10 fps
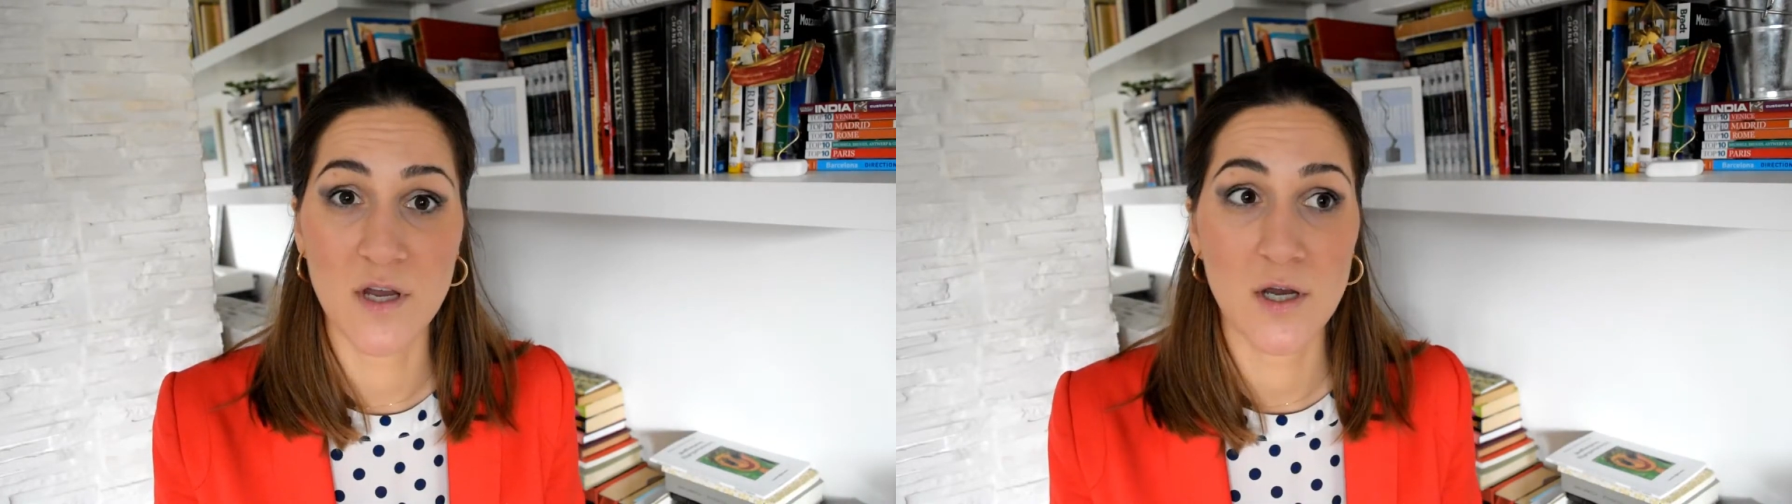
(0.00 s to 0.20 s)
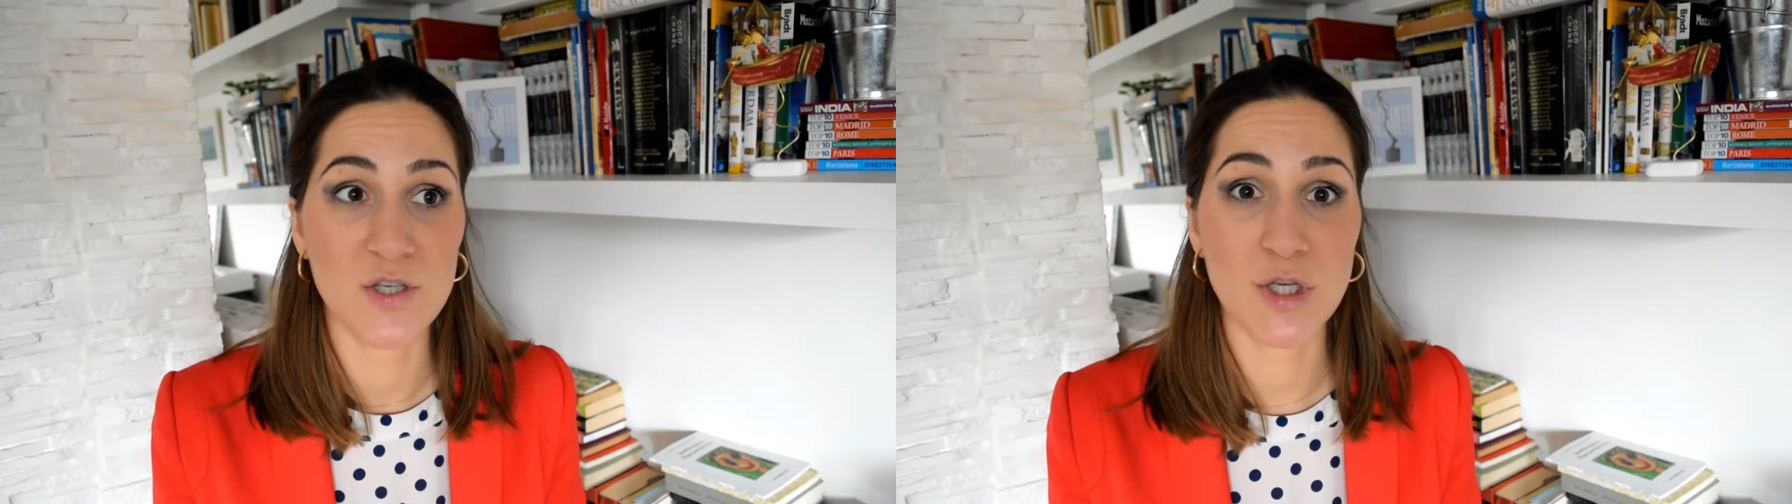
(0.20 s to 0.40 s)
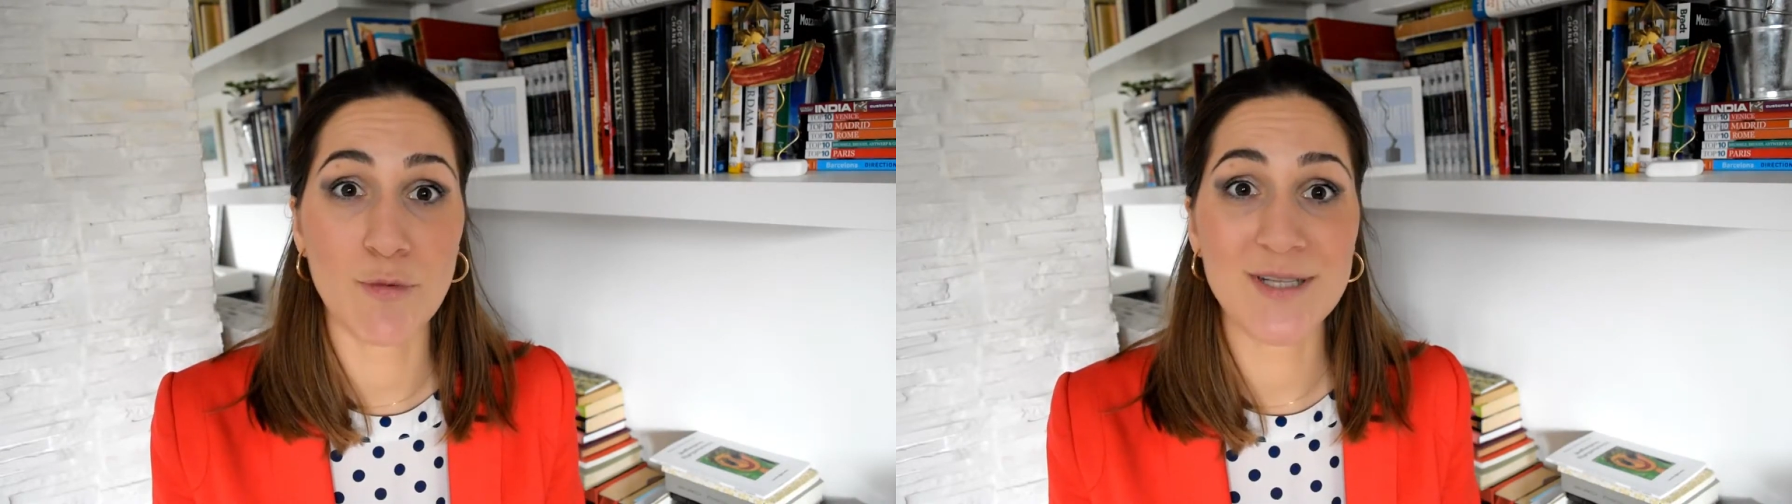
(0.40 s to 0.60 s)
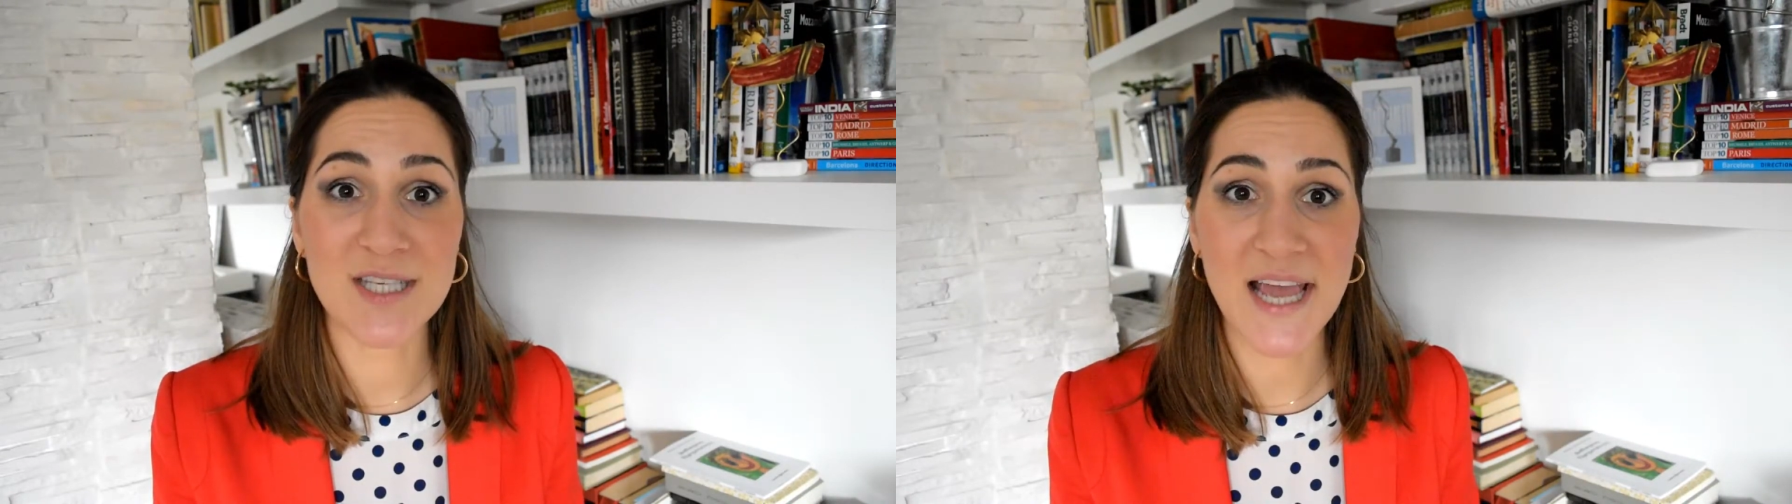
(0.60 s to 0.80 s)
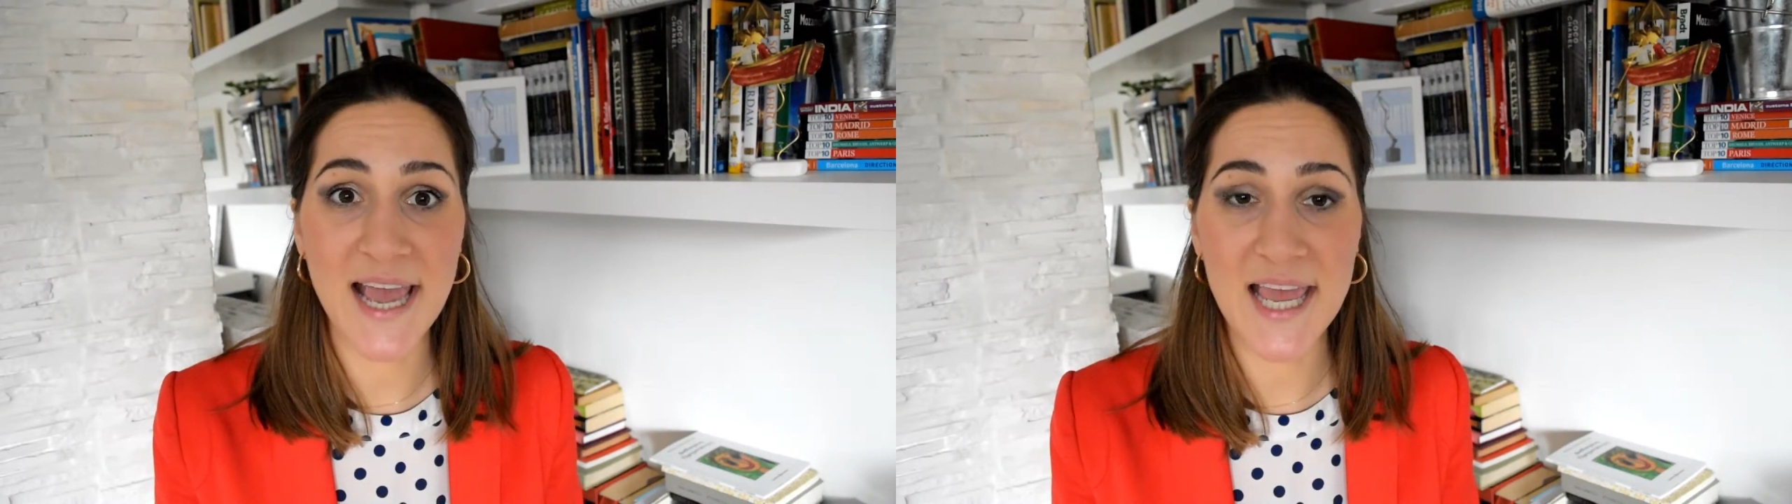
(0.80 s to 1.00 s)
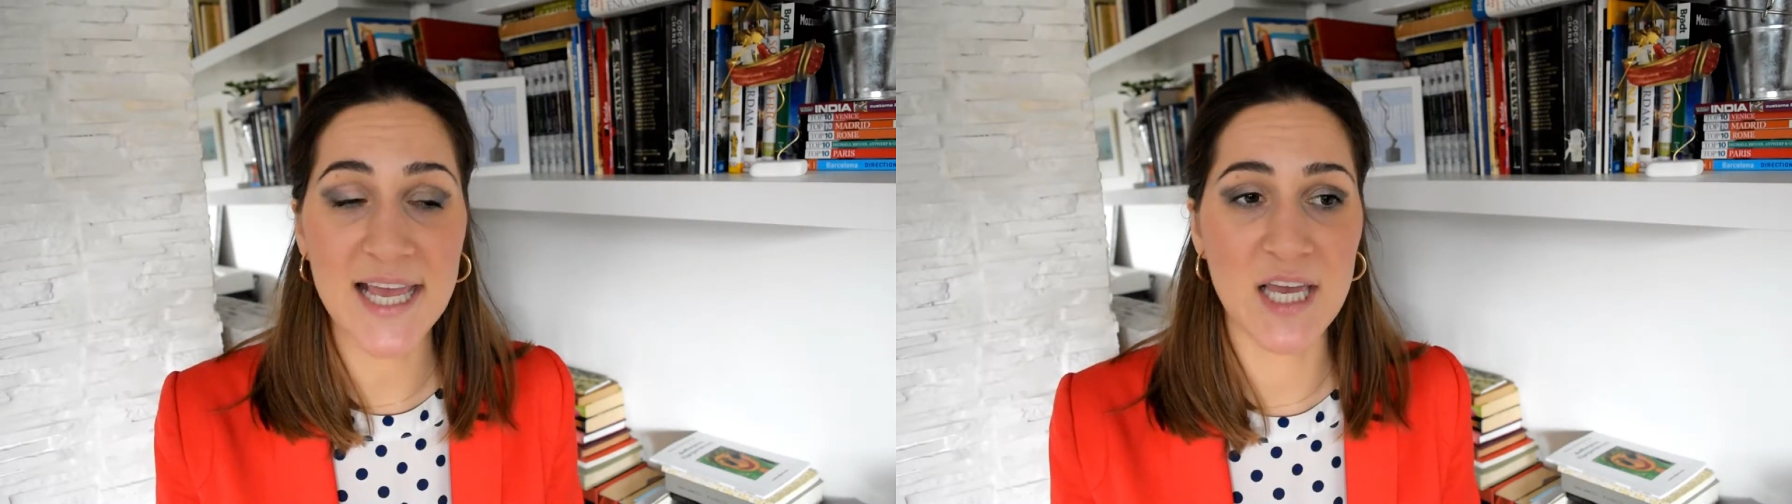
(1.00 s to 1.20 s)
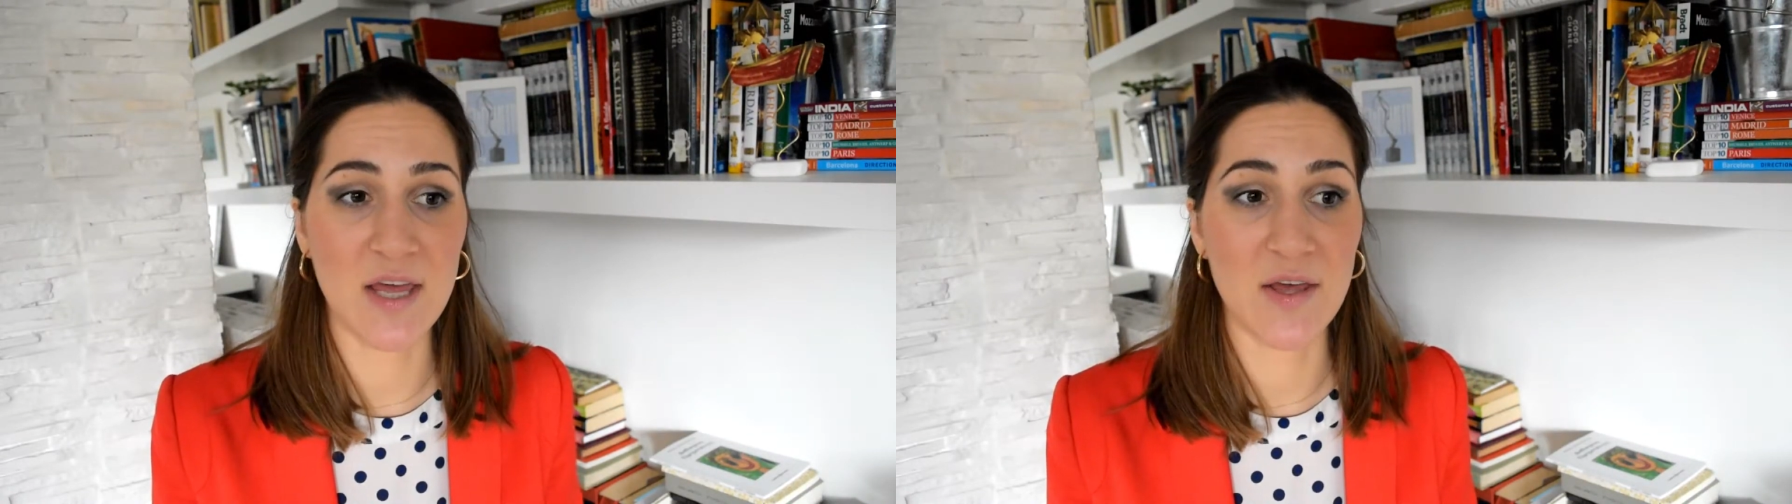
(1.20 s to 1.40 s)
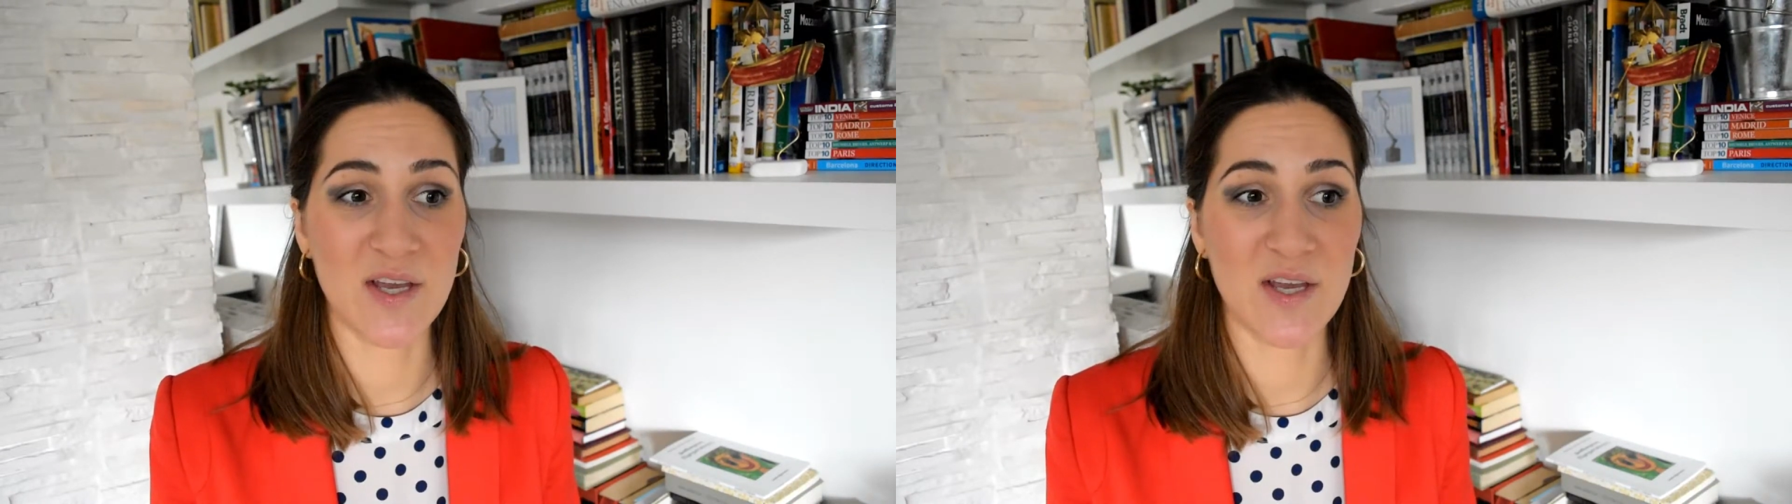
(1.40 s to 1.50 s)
So take